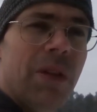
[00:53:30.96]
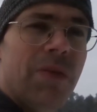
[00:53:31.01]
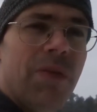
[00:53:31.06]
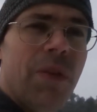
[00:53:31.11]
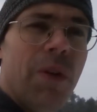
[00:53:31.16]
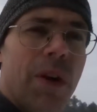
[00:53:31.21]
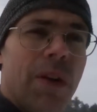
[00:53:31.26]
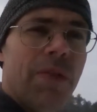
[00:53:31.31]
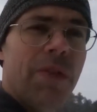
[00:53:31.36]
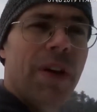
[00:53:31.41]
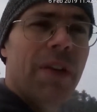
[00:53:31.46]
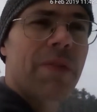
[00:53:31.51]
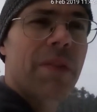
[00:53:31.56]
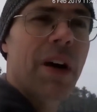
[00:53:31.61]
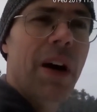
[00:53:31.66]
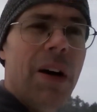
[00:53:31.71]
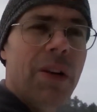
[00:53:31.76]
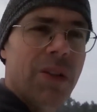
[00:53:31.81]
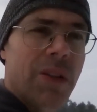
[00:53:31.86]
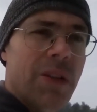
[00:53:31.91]
with
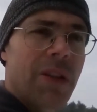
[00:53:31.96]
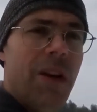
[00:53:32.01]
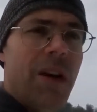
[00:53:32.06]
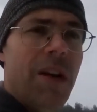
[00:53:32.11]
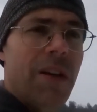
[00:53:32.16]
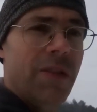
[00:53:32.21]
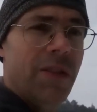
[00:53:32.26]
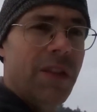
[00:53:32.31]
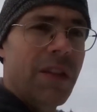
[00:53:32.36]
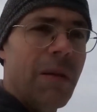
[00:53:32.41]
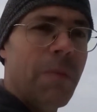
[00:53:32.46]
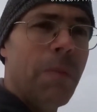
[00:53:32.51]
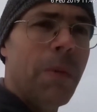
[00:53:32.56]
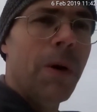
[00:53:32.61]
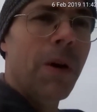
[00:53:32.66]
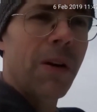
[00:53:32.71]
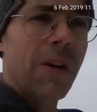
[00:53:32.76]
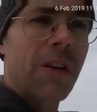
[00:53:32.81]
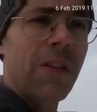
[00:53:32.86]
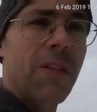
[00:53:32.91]
$45,000 in the
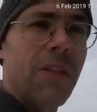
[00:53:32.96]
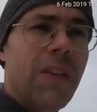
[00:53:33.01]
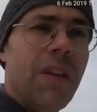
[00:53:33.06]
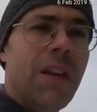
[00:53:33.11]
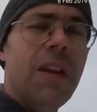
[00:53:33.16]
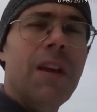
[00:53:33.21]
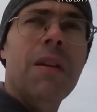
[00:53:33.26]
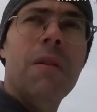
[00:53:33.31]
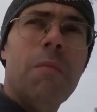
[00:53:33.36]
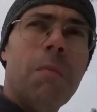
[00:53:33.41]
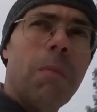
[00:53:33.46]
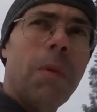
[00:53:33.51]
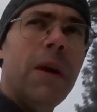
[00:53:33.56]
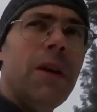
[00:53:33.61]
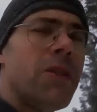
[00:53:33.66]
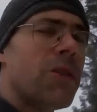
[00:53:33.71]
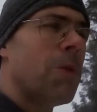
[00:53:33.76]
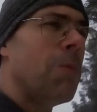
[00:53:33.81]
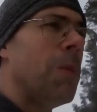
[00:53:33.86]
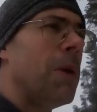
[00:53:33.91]
pocket,
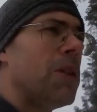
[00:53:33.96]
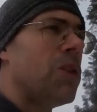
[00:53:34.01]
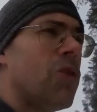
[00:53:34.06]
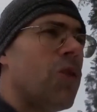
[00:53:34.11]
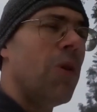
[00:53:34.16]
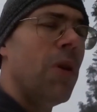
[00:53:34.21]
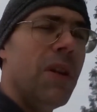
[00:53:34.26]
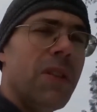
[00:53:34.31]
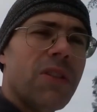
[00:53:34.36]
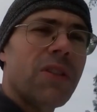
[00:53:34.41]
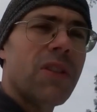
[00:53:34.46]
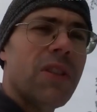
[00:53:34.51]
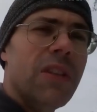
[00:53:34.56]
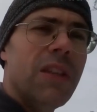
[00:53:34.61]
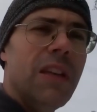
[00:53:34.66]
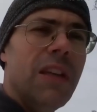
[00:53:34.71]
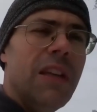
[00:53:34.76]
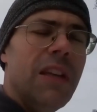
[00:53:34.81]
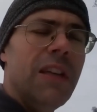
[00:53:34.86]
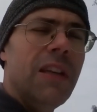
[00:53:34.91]
place of my choice,
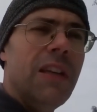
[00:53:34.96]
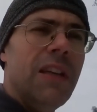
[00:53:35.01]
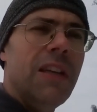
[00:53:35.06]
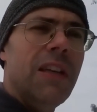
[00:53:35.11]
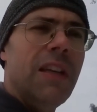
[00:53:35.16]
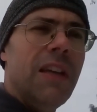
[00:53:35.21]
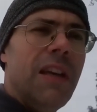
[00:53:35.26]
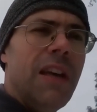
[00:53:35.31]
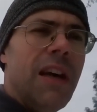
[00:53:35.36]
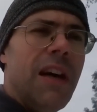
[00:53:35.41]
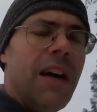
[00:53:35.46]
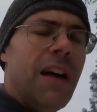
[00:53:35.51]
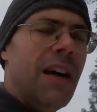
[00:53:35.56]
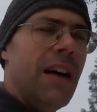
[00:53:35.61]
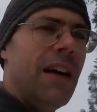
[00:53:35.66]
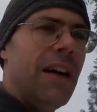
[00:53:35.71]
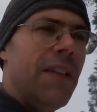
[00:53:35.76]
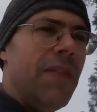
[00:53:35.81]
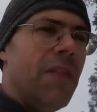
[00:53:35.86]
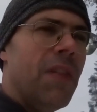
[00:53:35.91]

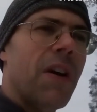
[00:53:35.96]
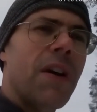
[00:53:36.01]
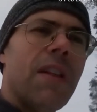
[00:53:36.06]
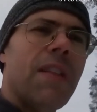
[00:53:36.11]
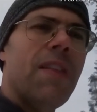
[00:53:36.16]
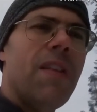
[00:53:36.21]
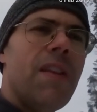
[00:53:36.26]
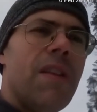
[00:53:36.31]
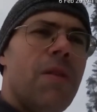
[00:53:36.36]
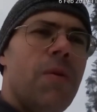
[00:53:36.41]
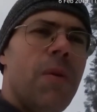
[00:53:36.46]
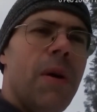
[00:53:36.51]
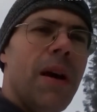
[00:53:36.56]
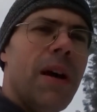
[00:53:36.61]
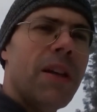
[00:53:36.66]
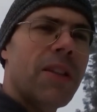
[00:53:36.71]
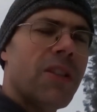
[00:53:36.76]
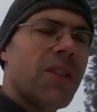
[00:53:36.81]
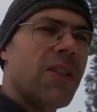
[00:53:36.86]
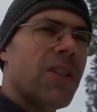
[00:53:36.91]
uh, not in the
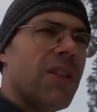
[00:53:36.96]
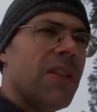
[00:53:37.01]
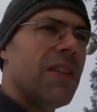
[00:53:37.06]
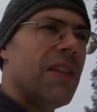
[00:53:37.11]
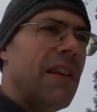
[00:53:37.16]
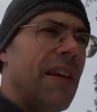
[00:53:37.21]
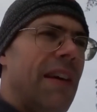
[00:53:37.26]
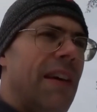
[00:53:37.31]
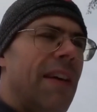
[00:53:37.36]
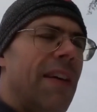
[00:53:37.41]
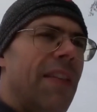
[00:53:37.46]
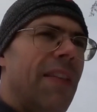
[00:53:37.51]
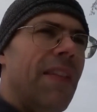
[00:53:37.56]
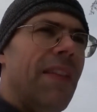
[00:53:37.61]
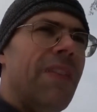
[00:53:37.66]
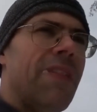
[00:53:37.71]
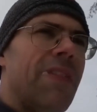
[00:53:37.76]
U.S., uh,